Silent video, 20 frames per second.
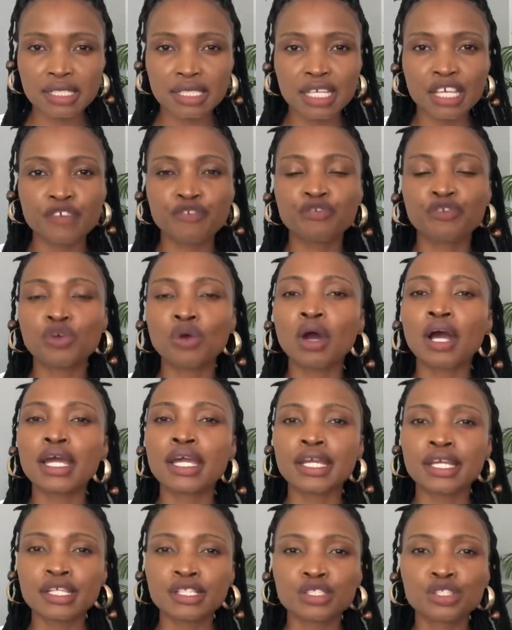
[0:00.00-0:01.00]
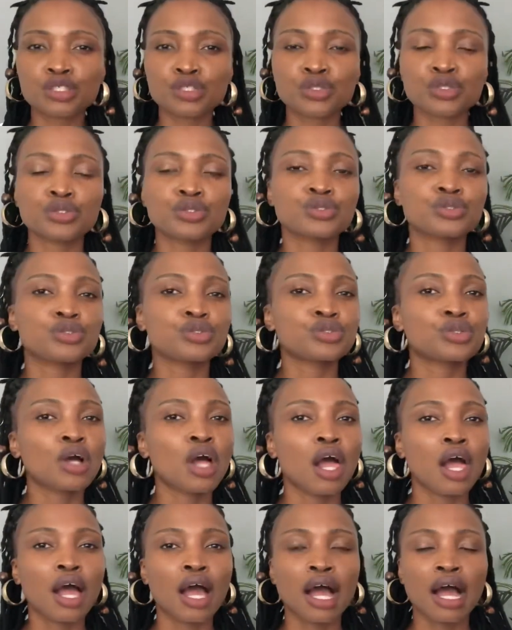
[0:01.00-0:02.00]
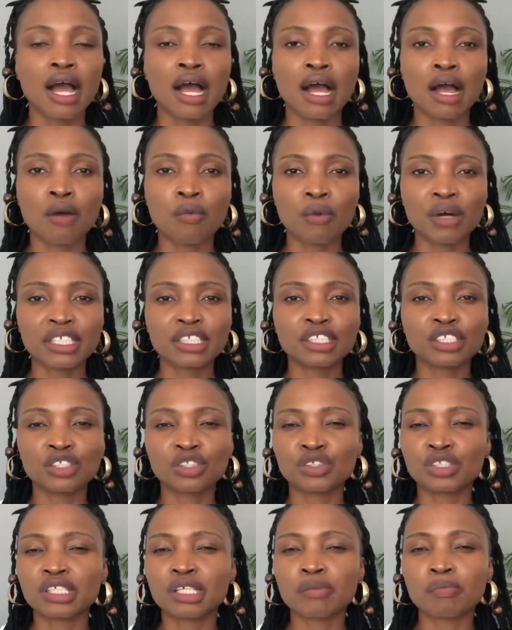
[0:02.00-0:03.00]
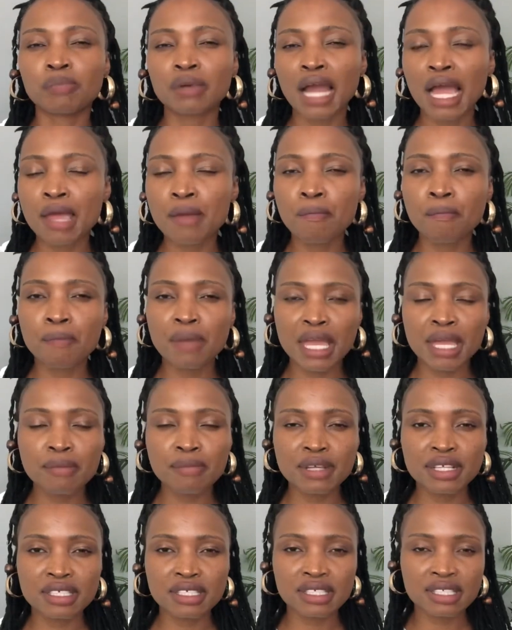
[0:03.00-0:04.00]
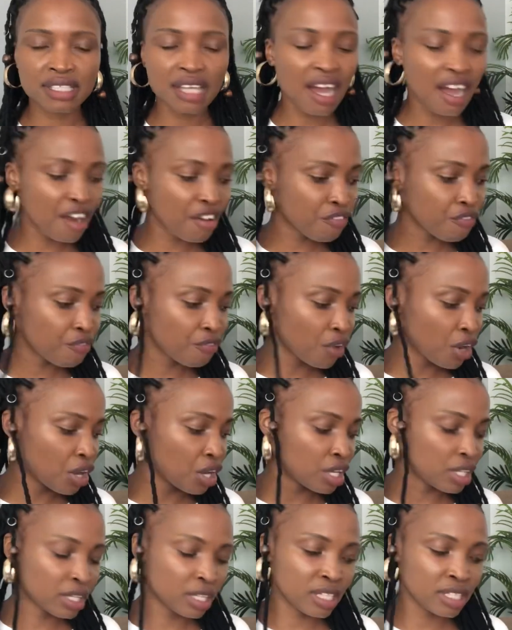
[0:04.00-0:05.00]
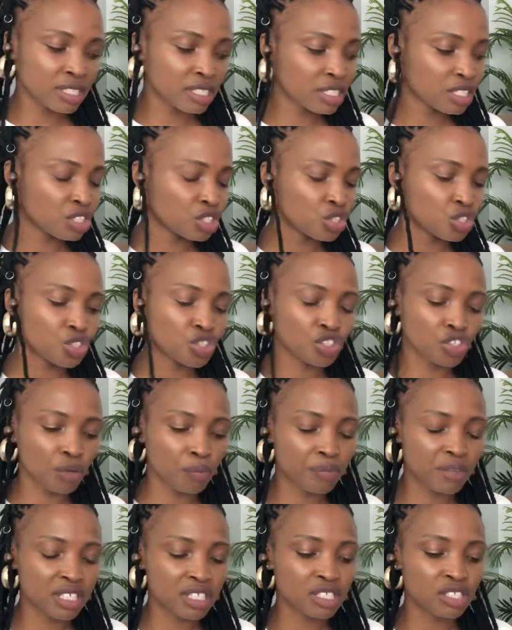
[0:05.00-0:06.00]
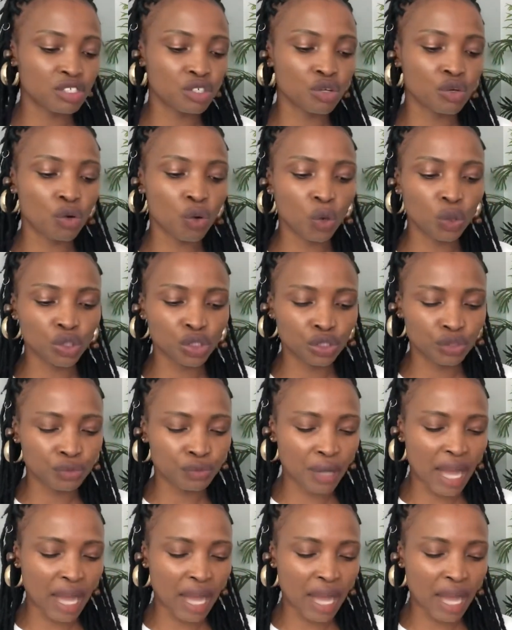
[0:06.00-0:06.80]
If you are into wanting to supply baby stuff, this is your shop. This is your go-to.